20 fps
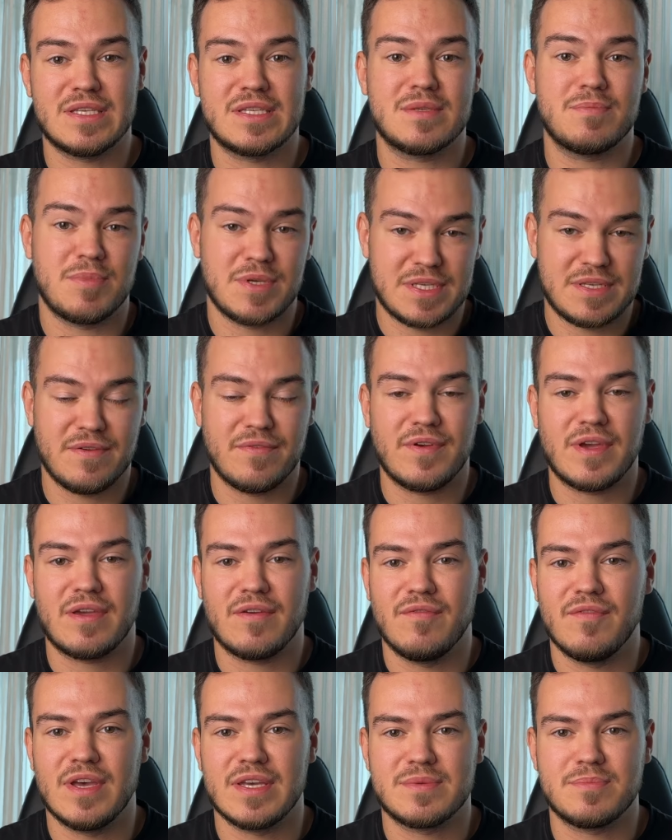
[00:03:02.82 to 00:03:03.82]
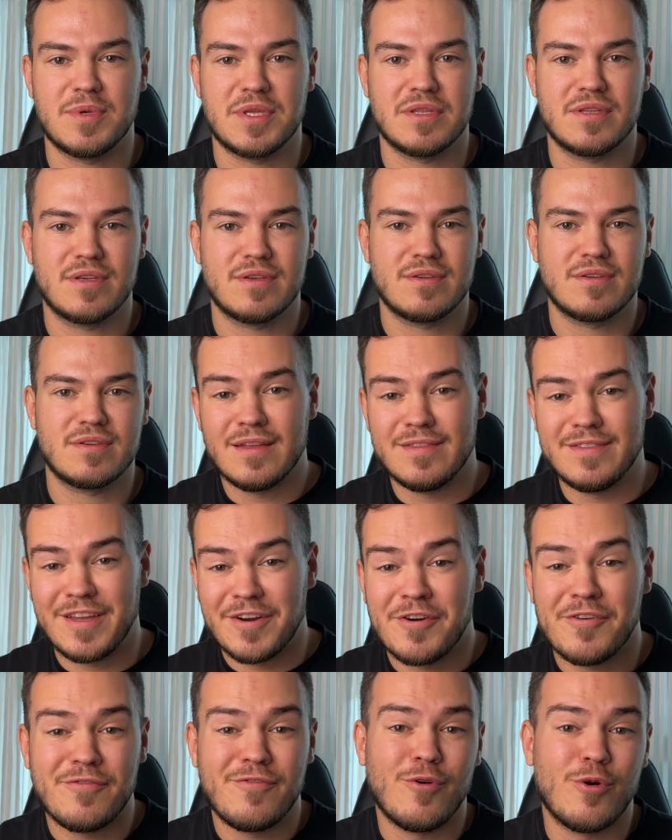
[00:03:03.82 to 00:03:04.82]
specific investment.
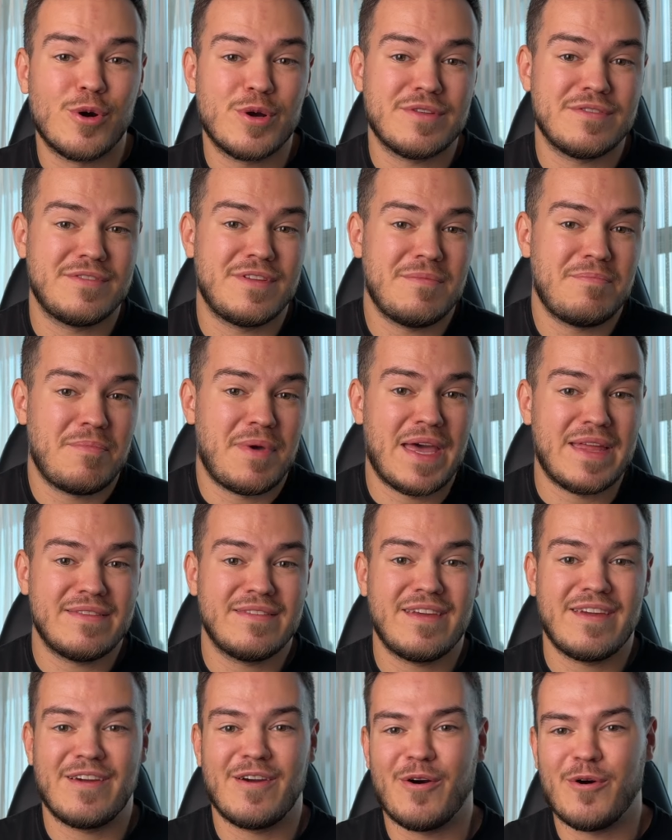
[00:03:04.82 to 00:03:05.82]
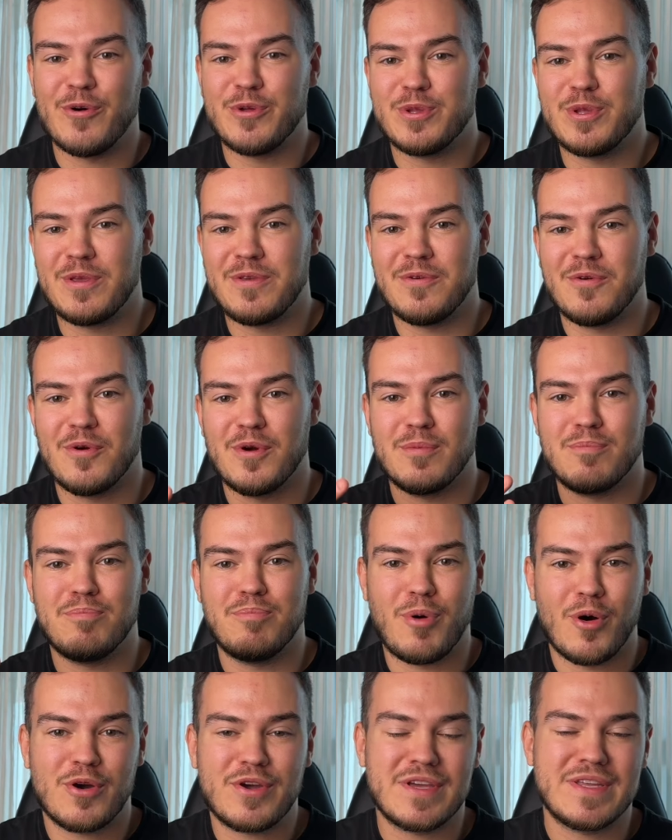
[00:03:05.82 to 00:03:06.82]
Therefore, depending on your
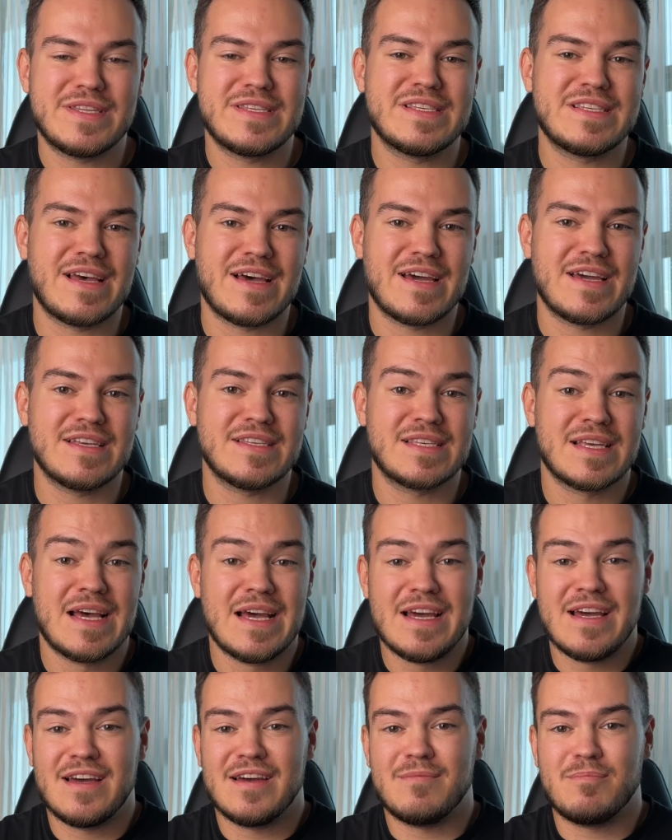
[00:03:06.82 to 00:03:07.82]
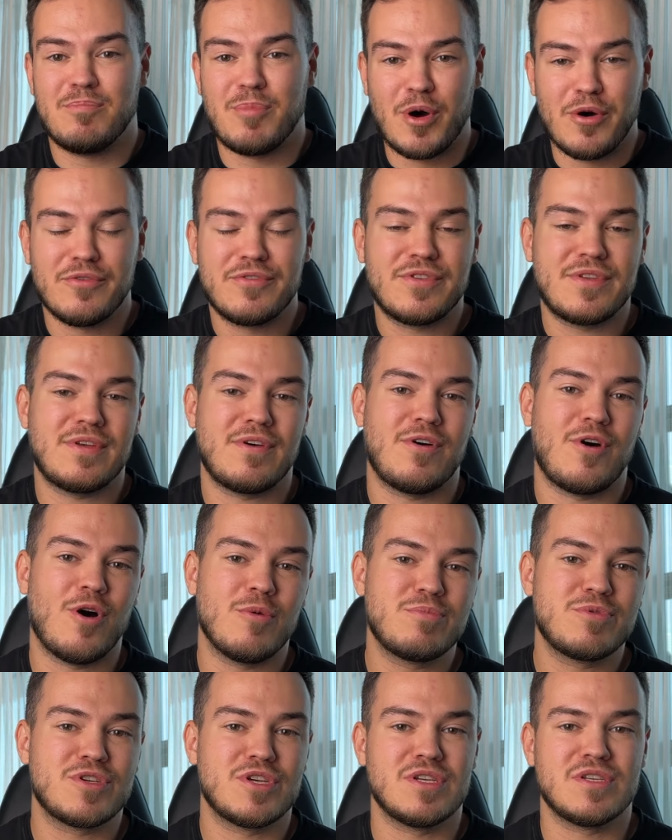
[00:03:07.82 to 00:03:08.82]
pocket size, both
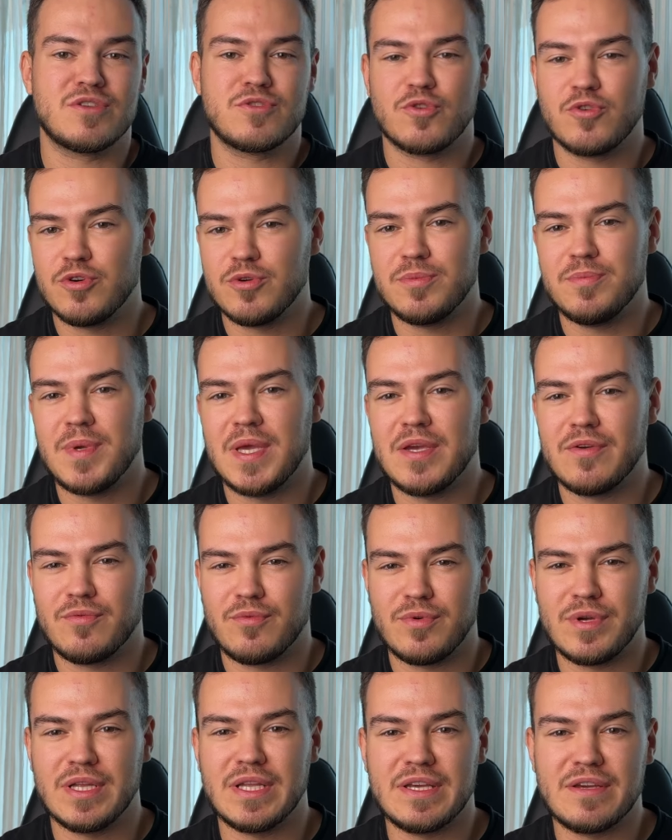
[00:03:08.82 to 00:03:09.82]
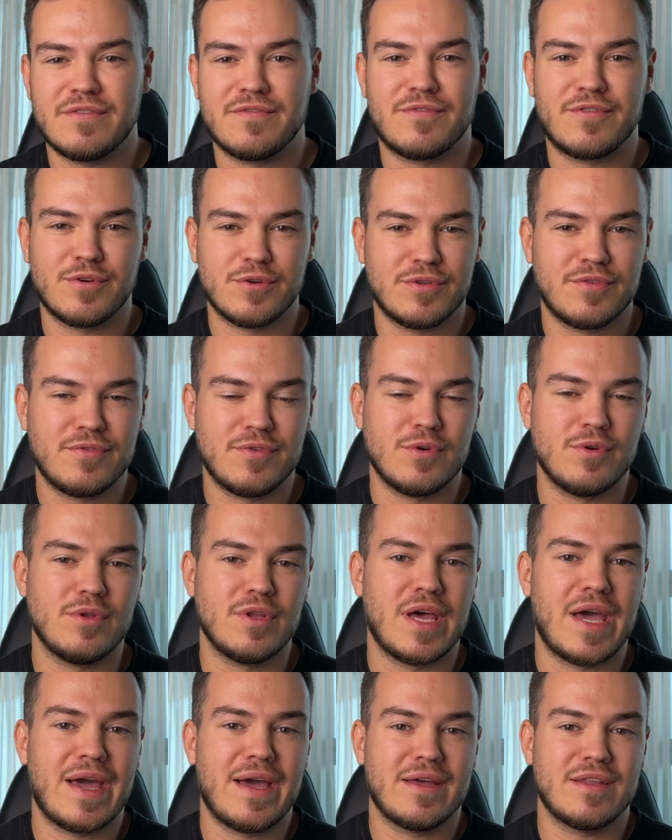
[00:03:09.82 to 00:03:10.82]
options could be really
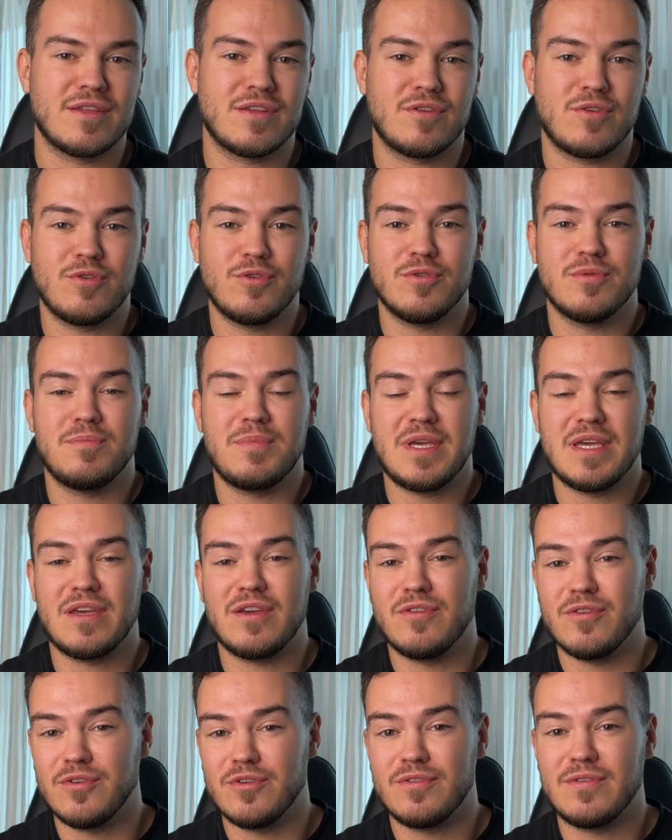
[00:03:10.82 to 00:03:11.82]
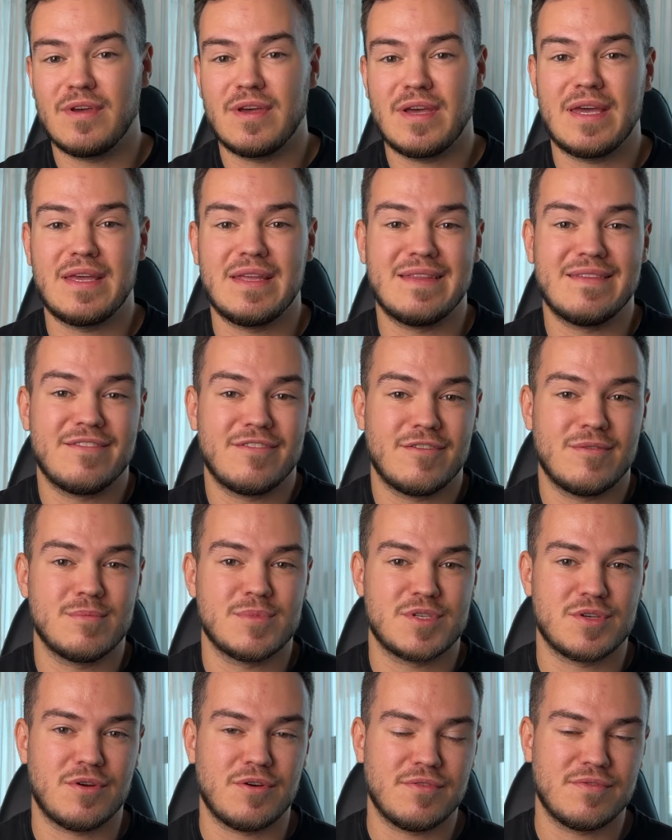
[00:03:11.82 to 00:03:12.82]
fruitful and could be good in terms
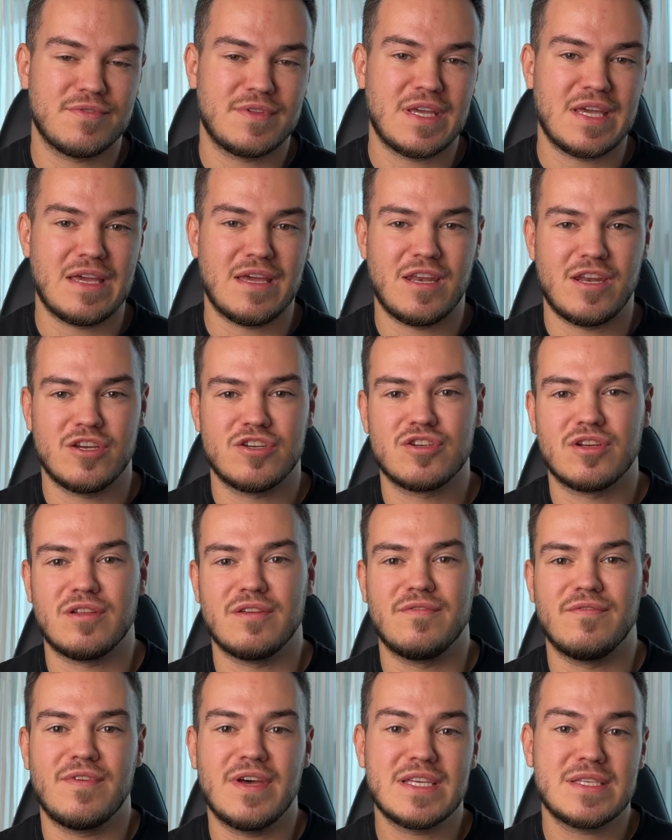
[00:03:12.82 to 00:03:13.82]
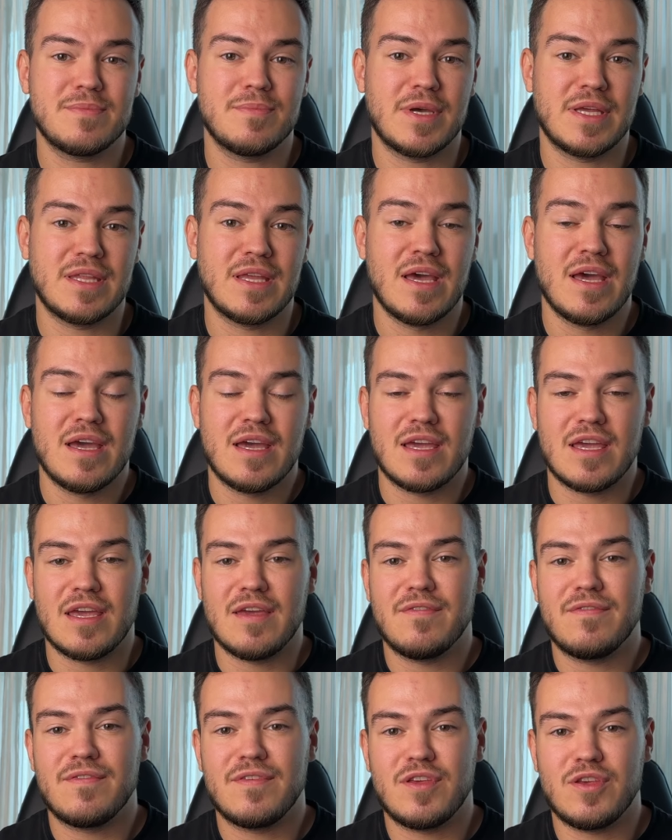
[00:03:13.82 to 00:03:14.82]
of the initial investment.
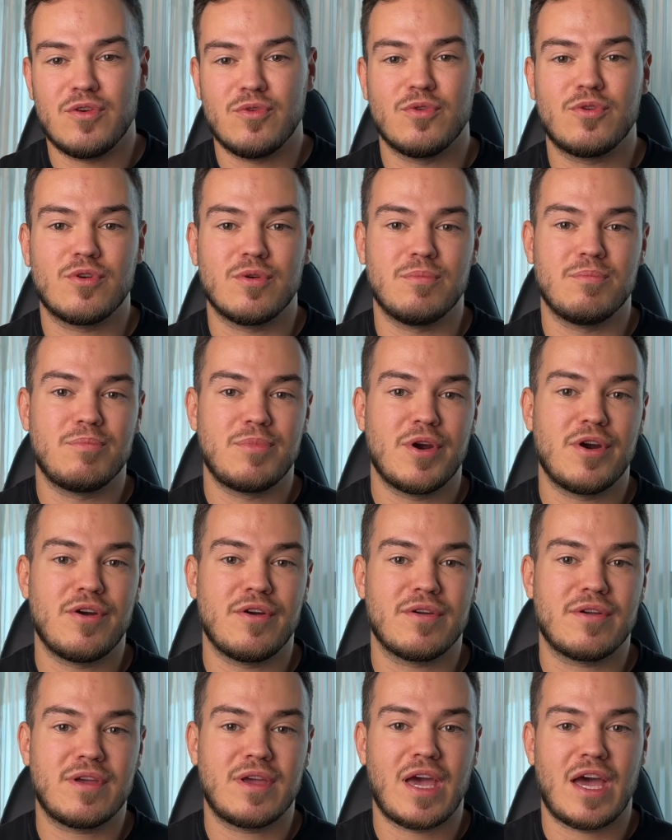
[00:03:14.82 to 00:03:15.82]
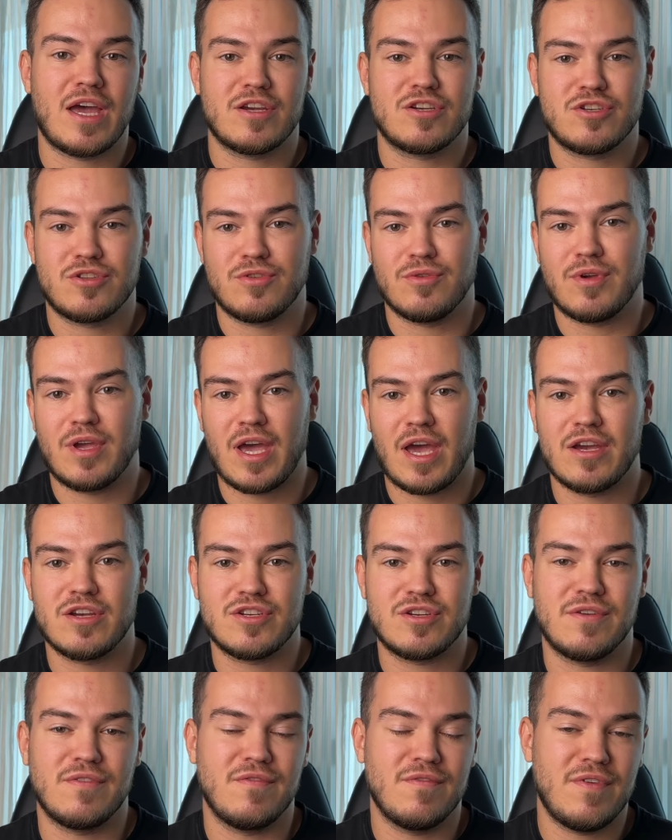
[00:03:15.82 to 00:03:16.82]
If you compare cash to
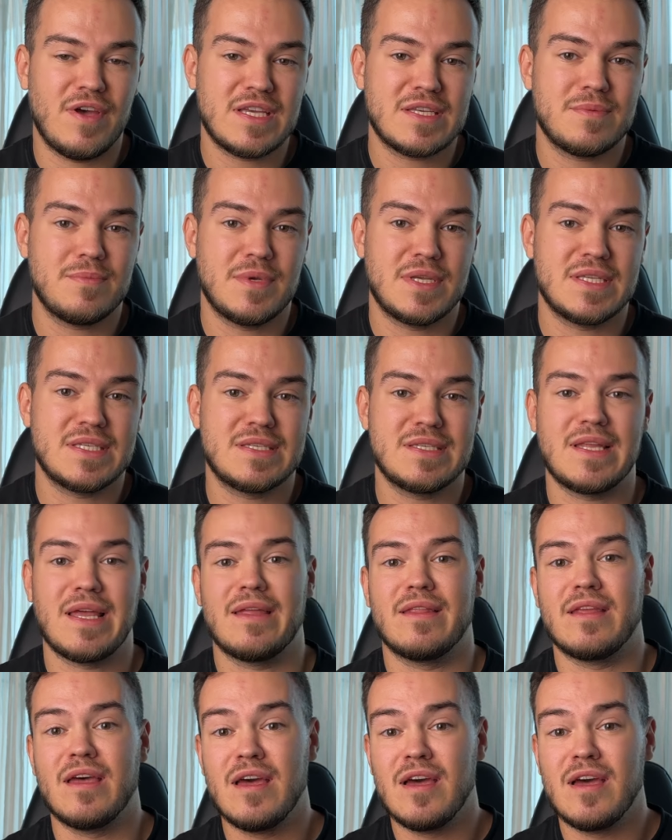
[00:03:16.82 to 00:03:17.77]
cash investments, then